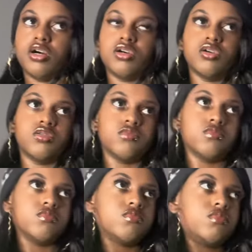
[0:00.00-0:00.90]

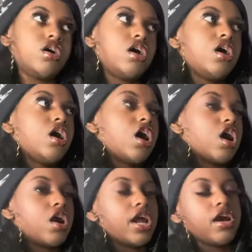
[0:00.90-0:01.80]

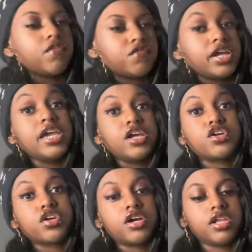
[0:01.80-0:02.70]
her and her and
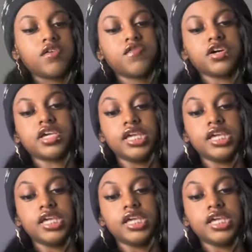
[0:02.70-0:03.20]
girl and fuck